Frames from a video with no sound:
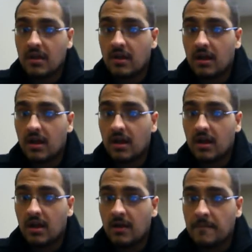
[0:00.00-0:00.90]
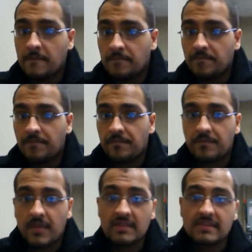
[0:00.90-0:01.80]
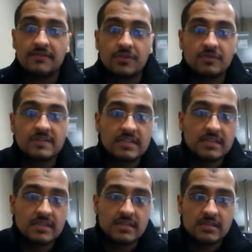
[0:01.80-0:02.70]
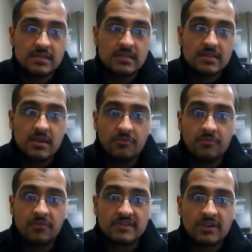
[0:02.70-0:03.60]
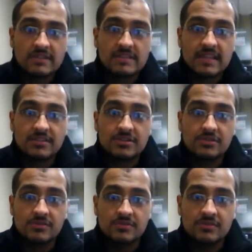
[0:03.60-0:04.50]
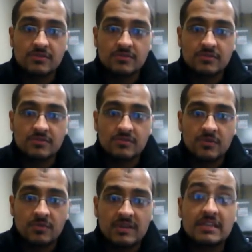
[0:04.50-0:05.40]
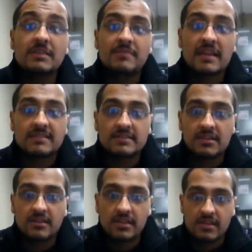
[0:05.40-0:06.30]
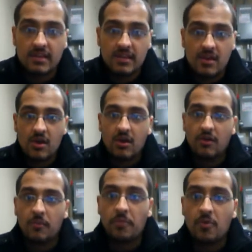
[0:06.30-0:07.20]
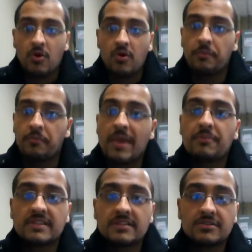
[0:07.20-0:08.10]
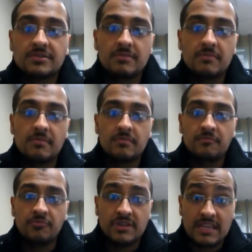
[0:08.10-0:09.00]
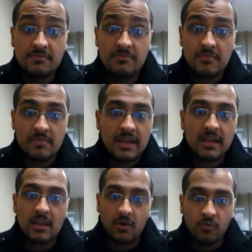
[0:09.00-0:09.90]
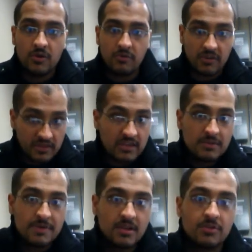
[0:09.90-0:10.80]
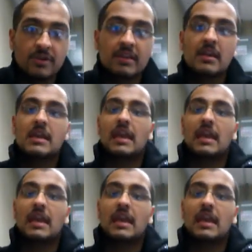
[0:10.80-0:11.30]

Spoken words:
um, instead of using results that you would deem necessary or papers that you do redeem like would need to be included,